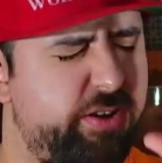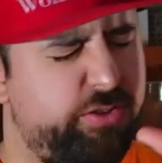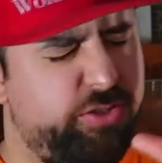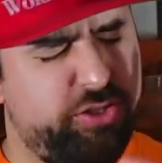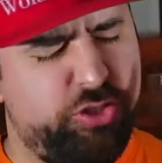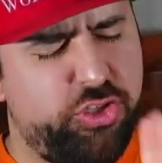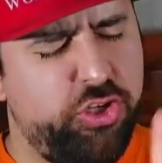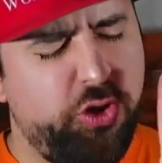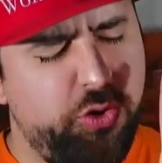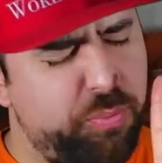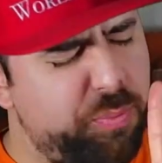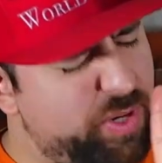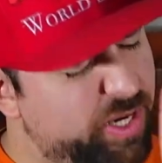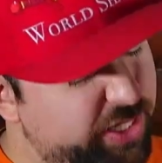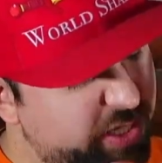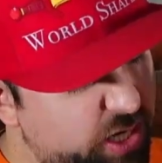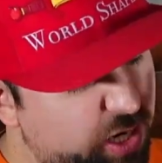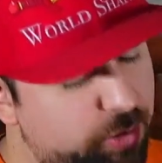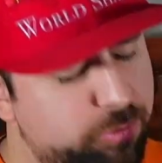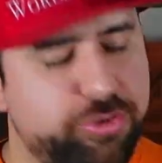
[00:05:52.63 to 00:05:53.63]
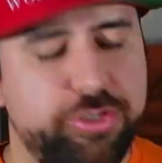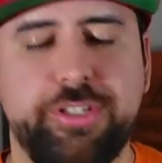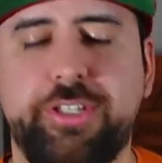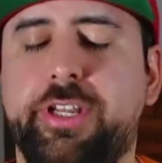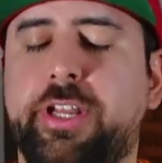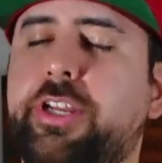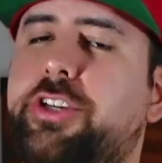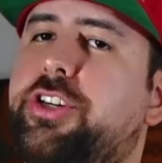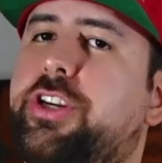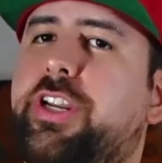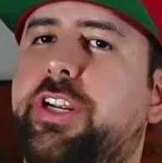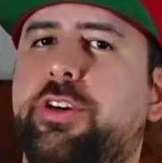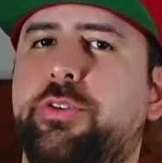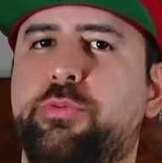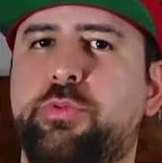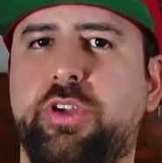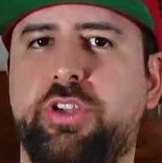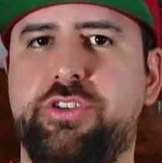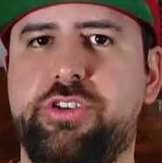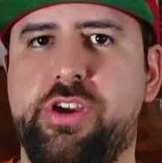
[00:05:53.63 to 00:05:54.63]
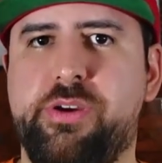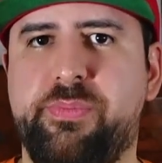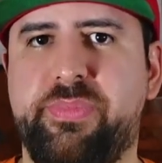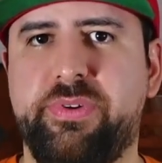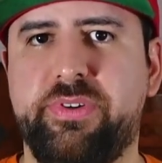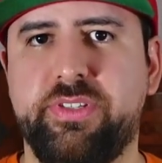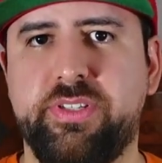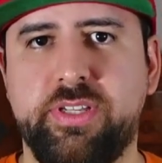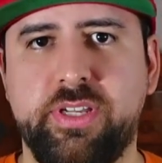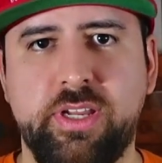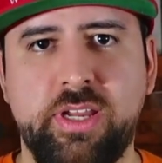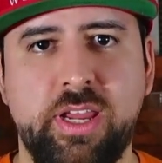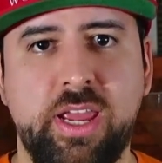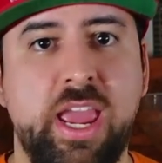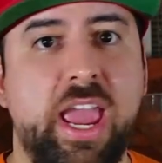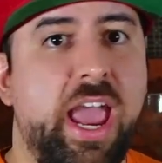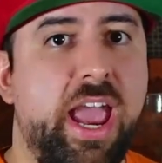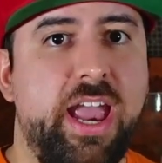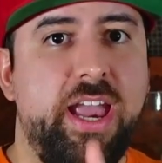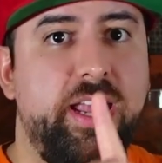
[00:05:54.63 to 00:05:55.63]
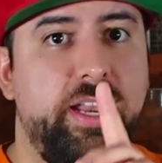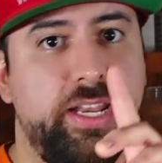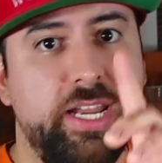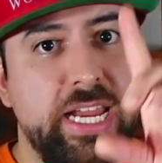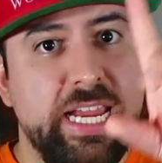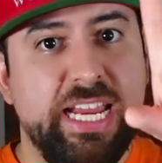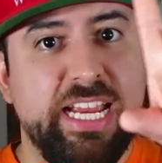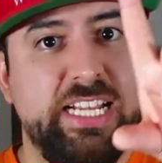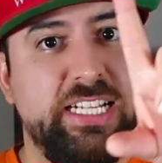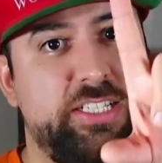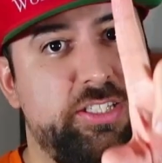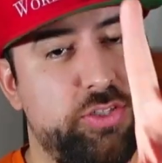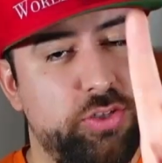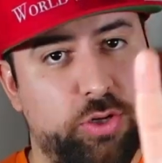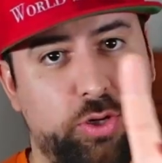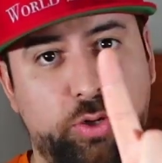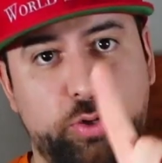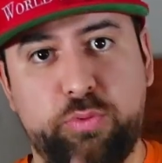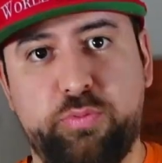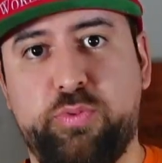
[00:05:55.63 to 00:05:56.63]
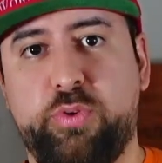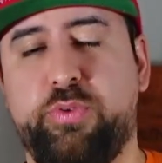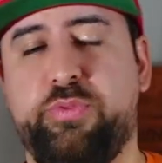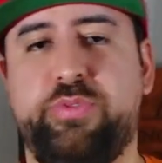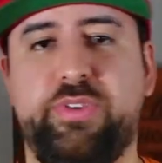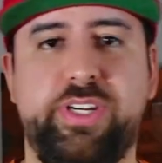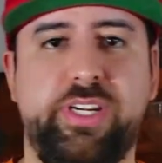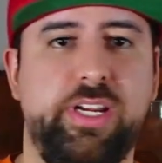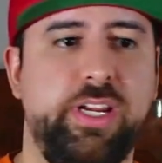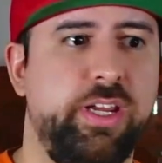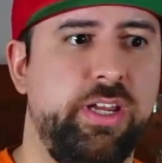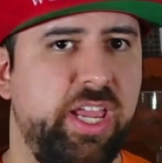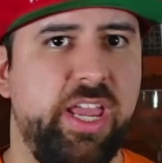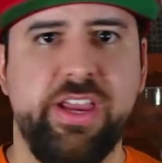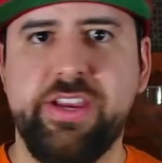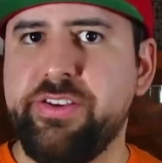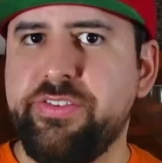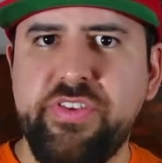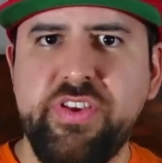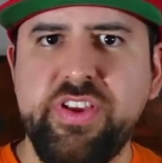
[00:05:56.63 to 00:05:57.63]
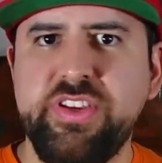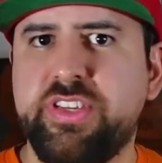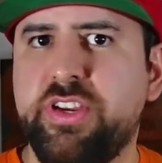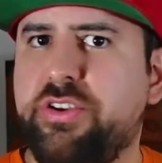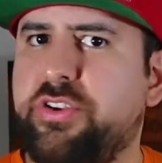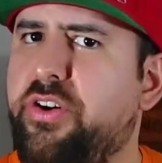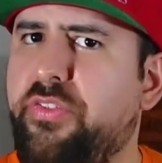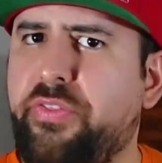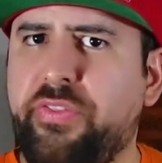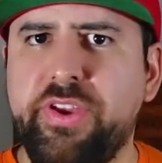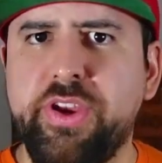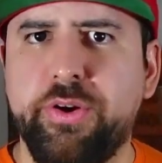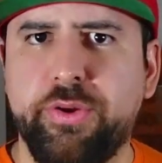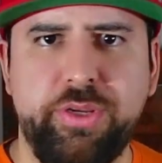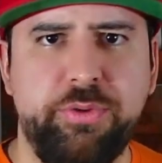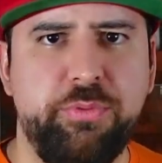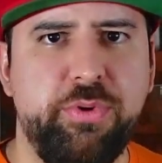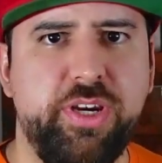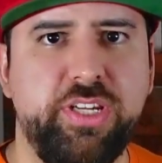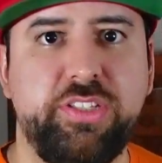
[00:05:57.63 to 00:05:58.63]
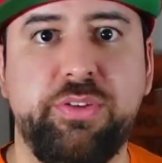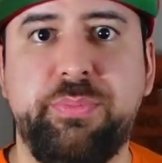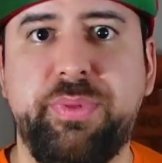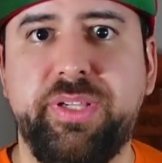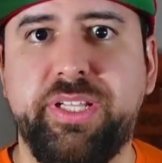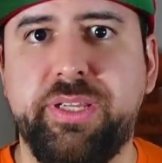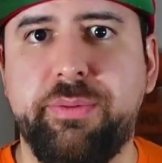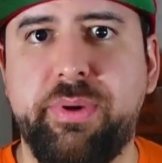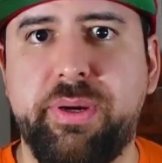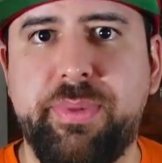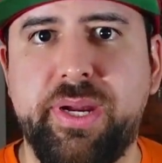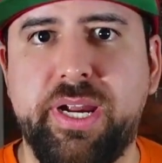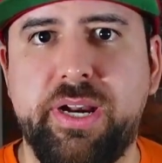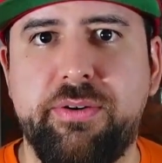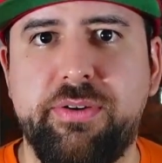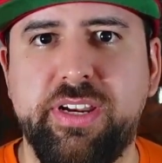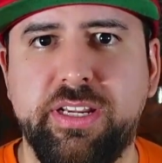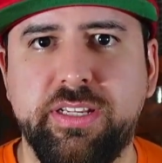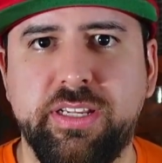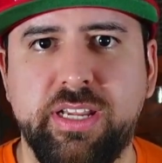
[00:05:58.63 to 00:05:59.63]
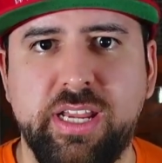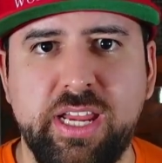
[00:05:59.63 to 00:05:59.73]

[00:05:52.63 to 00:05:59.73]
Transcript: are so many options in Ishanekon World Shapers, and it's all for free. And these are not the only ways to build a Barbarian.